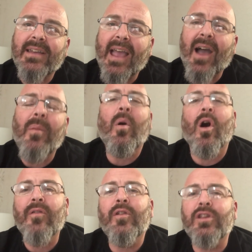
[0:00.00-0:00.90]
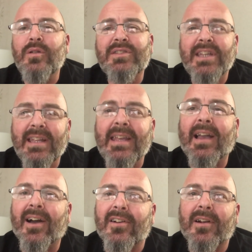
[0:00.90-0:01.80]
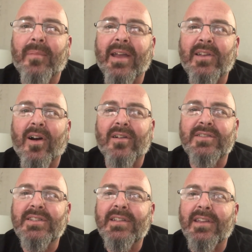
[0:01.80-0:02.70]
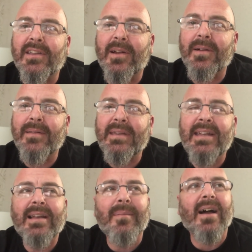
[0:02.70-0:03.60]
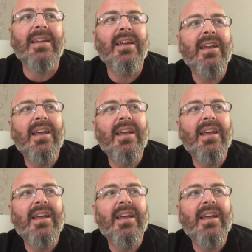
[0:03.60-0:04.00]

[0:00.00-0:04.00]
How often do you see an e-collar on my dogs? You know what I mean? Come on.